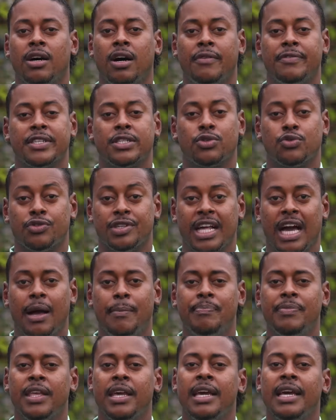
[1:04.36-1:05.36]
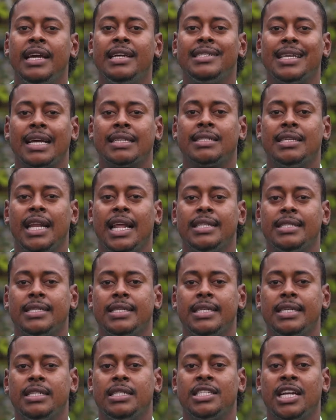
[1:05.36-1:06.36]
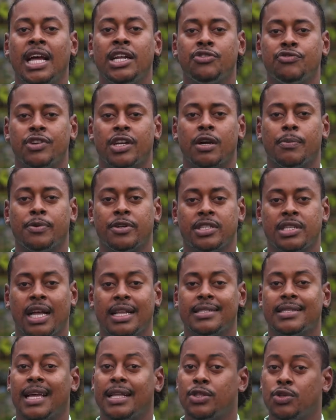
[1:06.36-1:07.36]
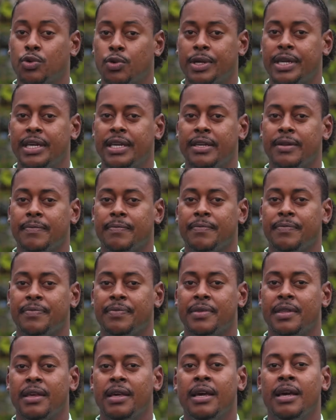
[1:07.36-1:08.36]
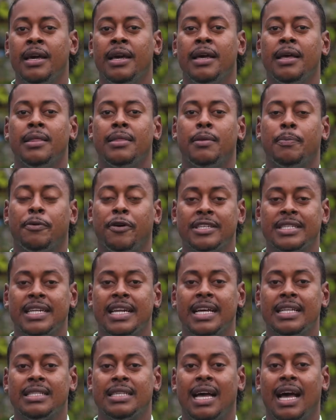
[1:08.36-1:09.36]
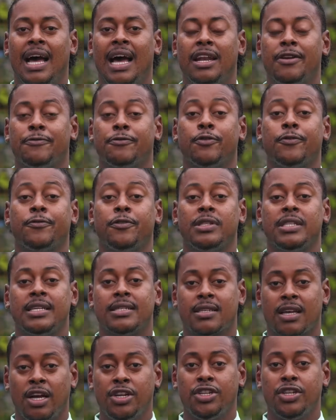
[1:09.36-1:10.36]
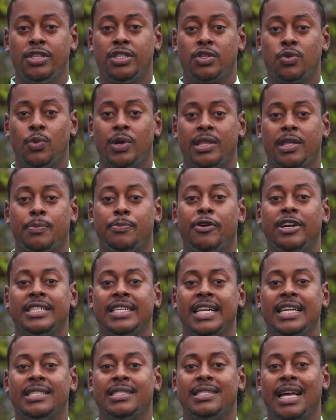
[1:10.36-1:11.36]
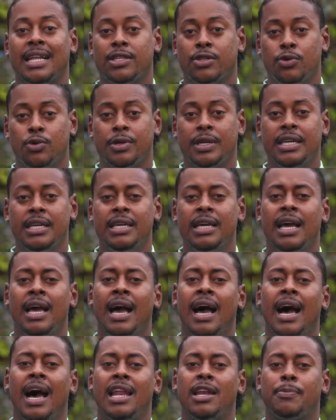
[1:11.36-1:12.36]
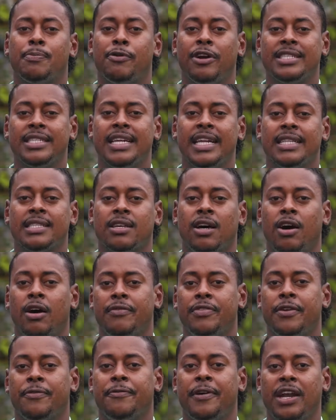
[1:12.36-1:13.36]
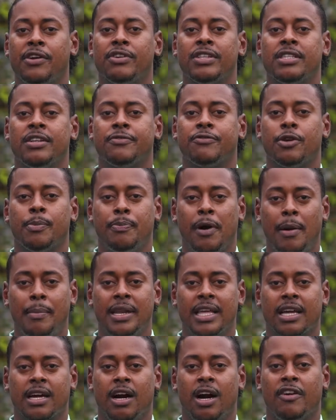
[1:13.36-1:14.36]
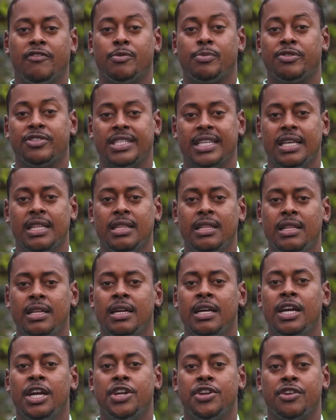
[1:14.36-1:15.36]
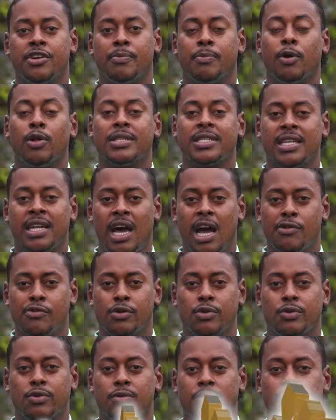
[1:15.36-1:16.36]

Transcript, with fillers: of Suriname, His Excellency Chandrikapersad Santokhi. The President had fruitful discussions with President Santoki and the President of the Federative Republic of Brazil, Jair Bolsonaro.